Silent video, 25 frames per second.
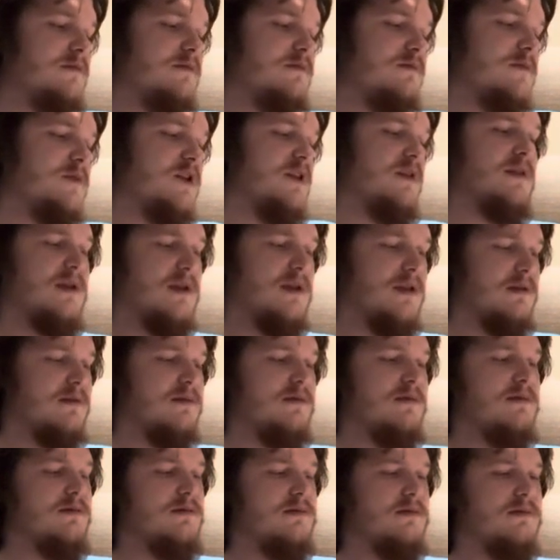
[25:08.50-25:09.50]
because the
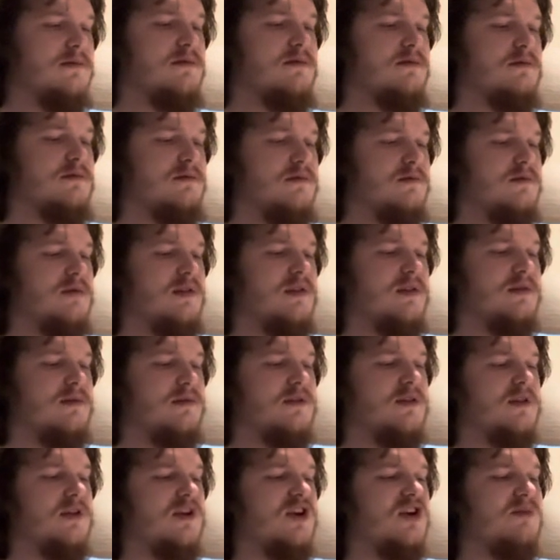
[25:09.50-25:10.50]

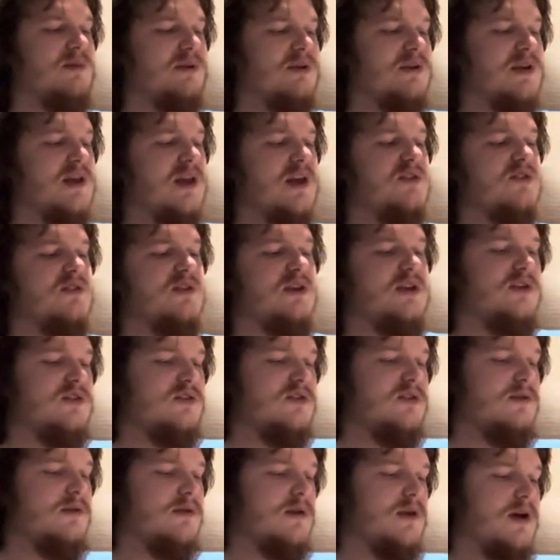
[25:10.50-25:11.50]
communication
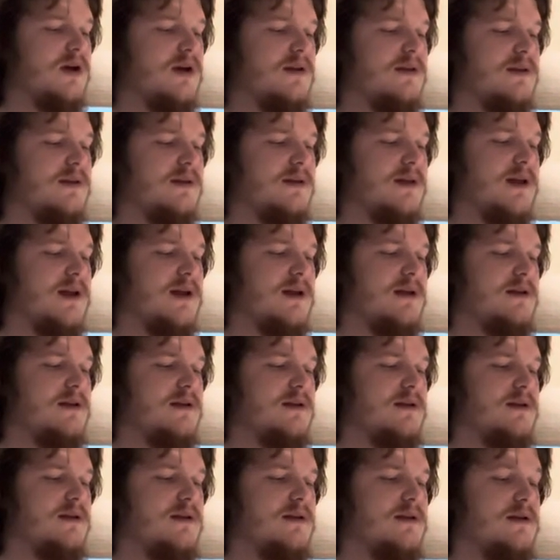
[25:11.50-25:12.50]
issues causes that.
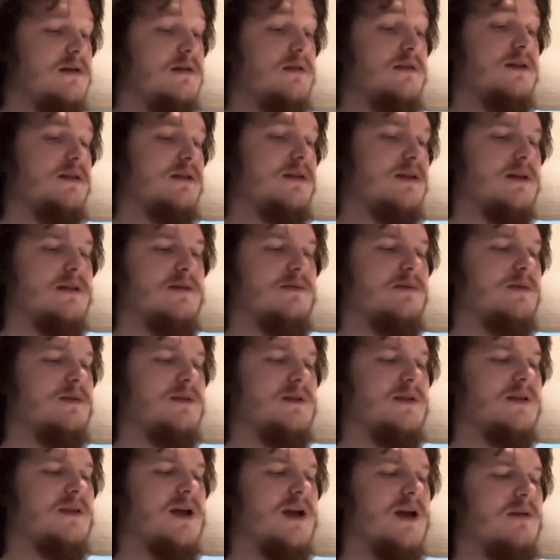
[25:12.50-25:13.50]
Or at least that's what
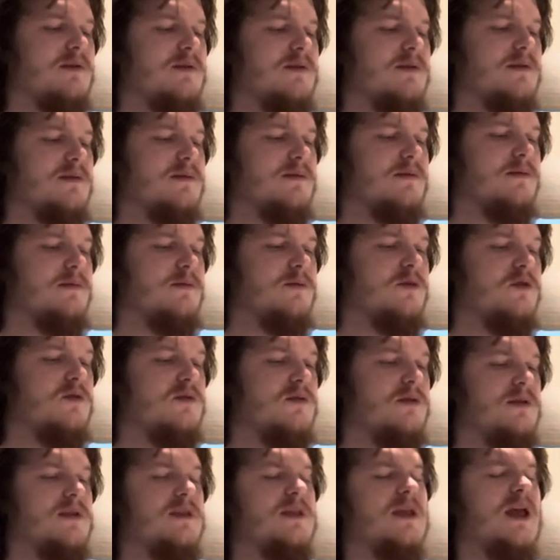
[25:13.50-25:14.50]
this guy was
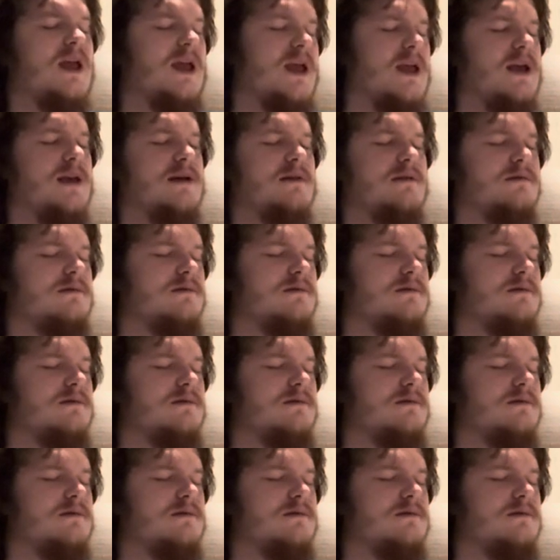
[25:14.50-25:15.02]
saying.